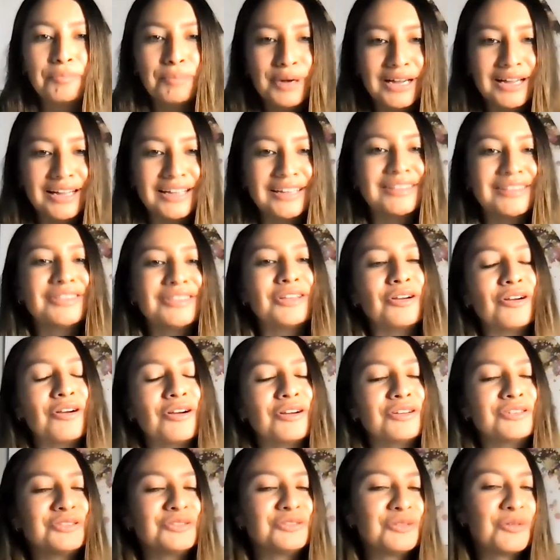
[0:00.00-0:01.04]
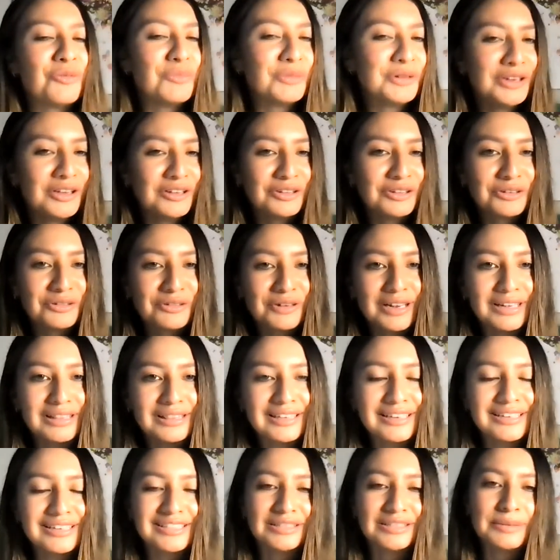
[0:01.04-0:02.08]
but there are so many other great
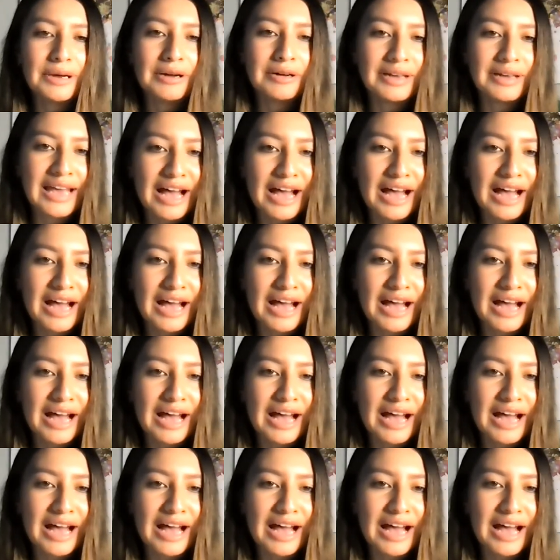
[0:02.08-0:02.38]
things about